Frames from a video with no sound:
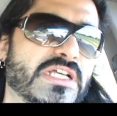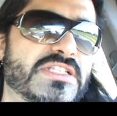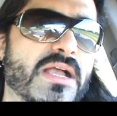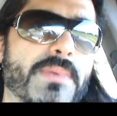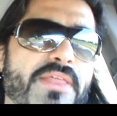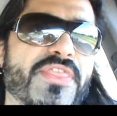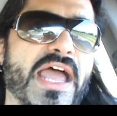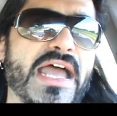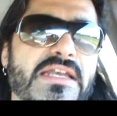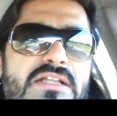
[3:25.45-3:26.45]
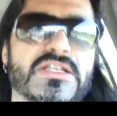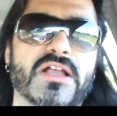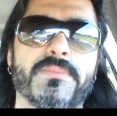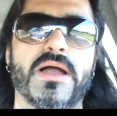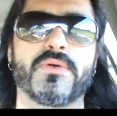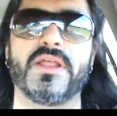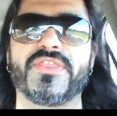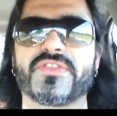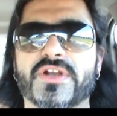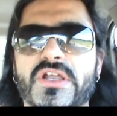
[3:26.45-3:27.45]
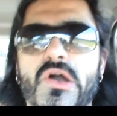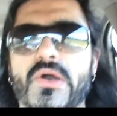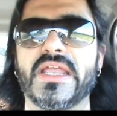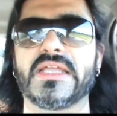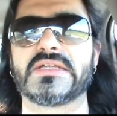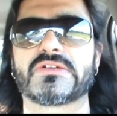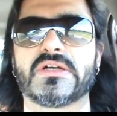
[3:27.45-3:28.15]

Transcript: So I'll talk about that, and I'll talk about where I think they're going,